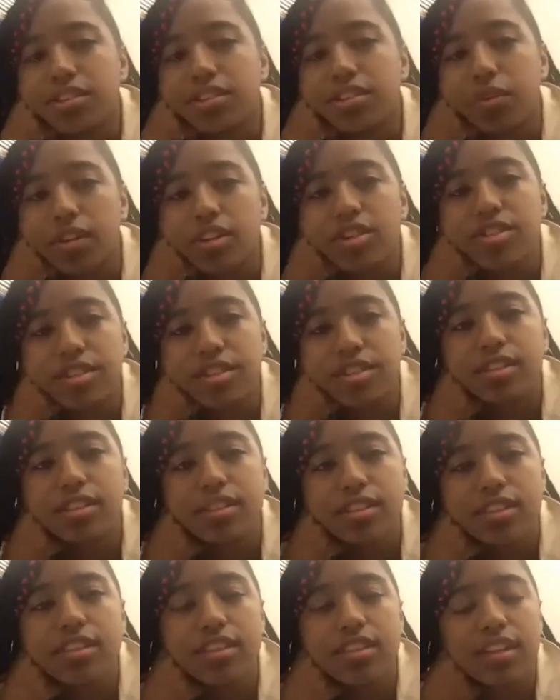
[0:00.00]
question,
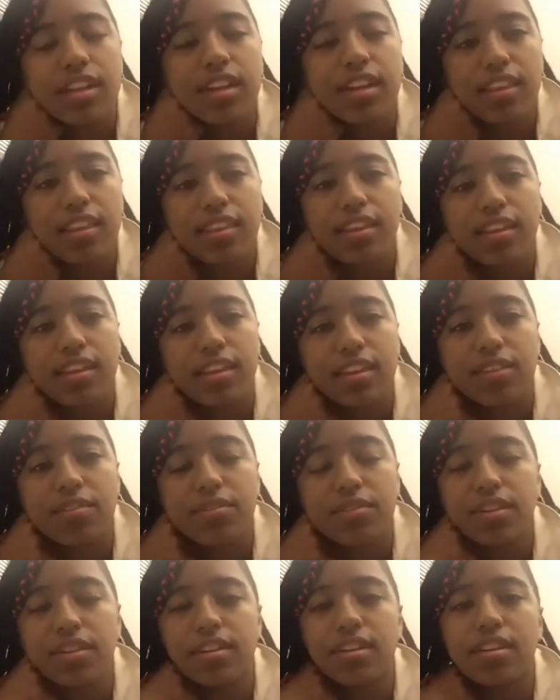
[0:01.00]
and I think
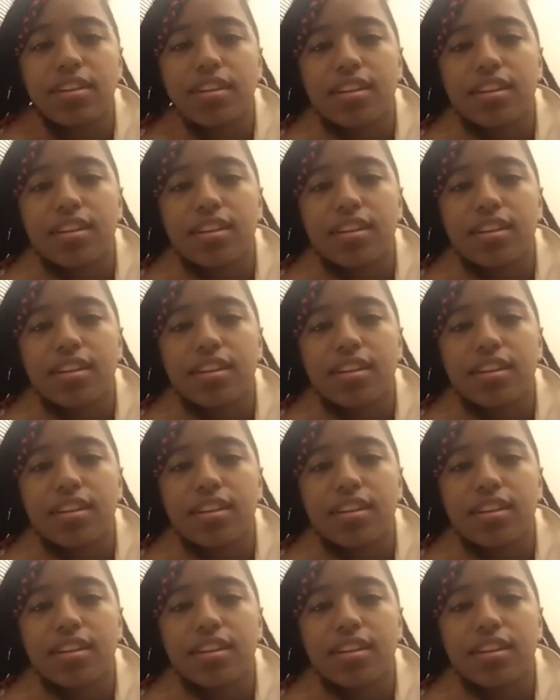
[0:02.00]
even